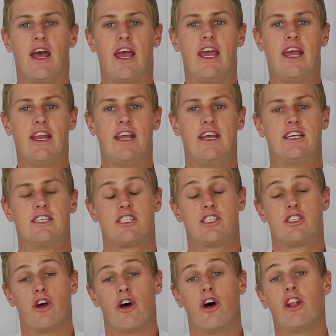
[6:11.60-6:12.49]
it
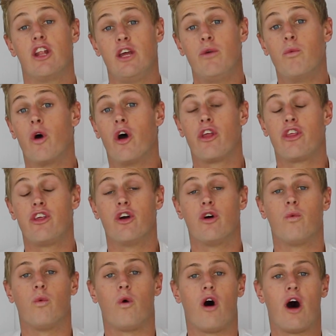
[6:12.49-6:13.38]
is certainly worth
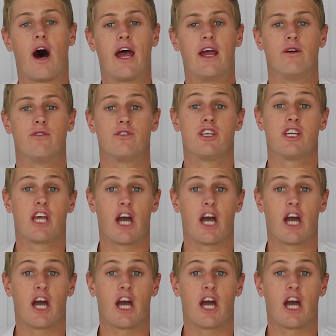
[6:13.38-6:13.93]
your while to